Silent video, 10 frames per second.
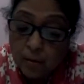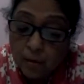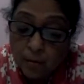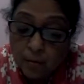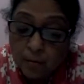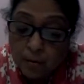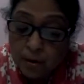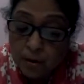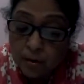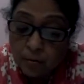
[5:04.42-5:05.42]
no
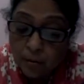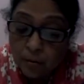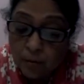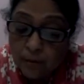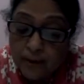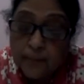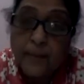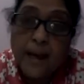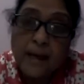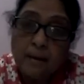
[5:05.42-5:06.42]
good to roar with
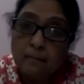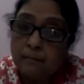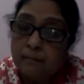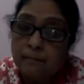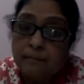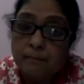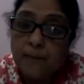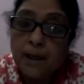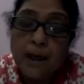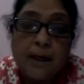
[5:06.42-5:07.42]
pain.
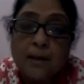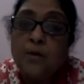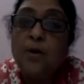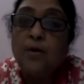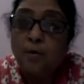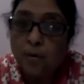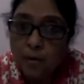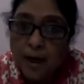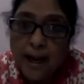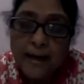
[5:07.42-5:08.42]
It does not
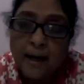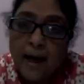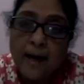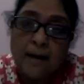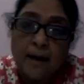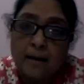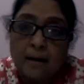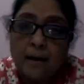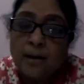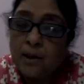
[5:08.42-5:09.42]
roar like lion and
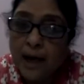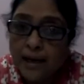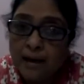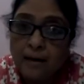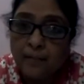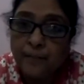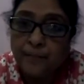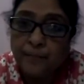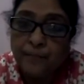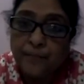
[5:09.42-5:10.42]
tiger.
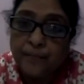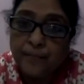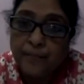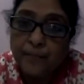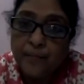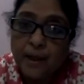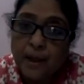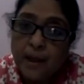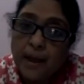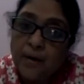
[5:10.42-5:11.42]

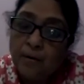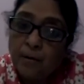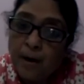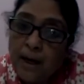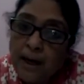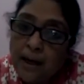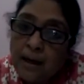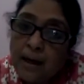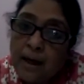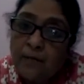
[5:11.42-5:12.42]
It
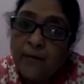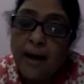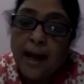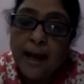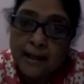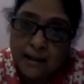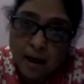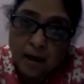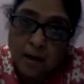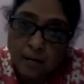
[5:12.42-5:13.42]
will
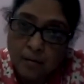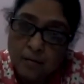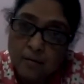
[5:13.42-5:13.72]
attack you.